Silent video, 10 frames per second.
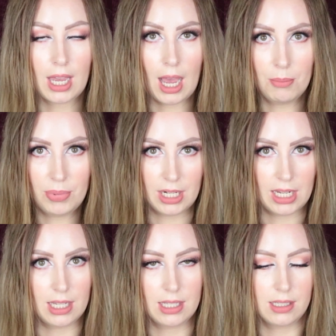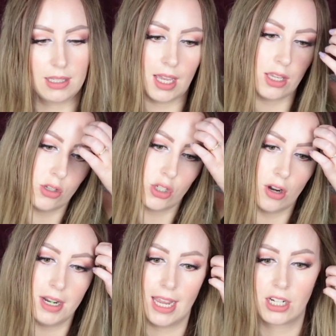company is that you
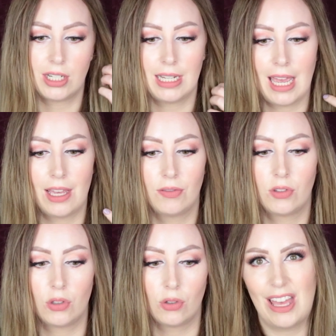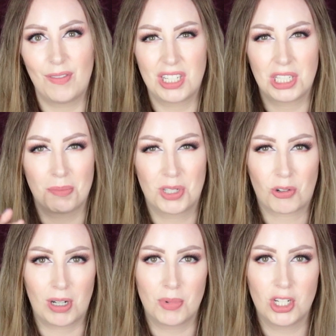don't actually have to have a
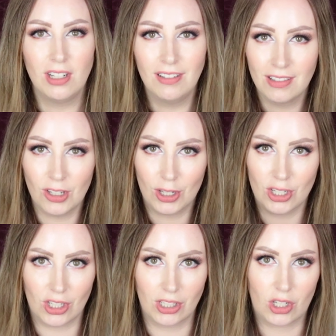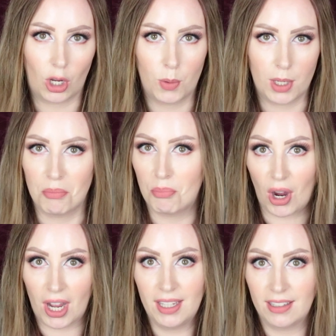subscription. You can just go and
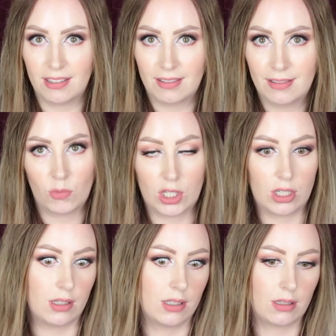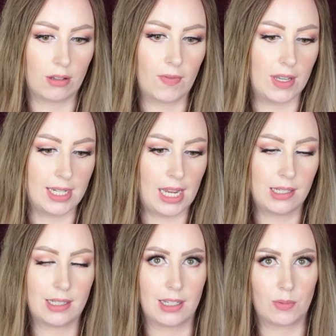buy it, which is
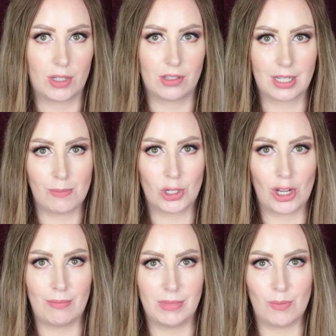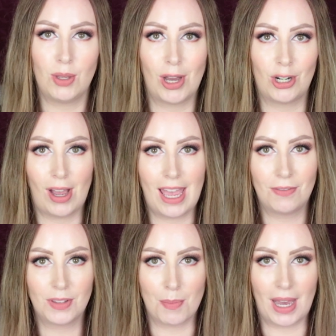fantastic because sometimes you might not
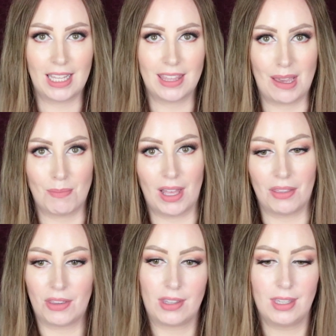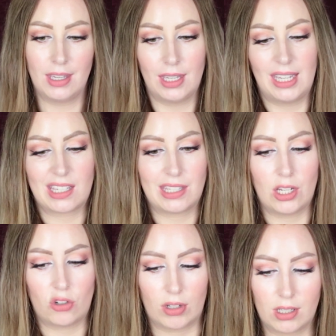have the money that month,
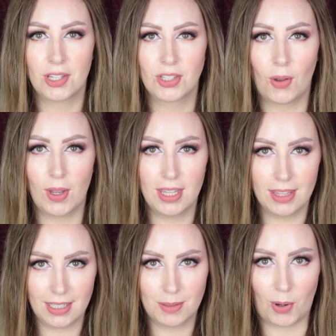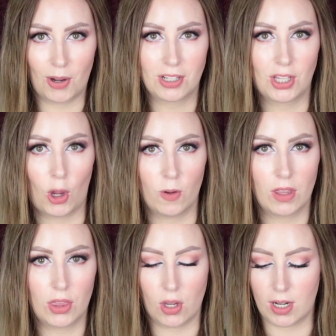etc. So in this box, the over
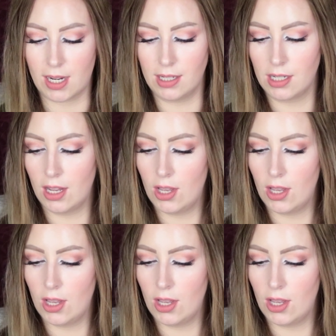30s,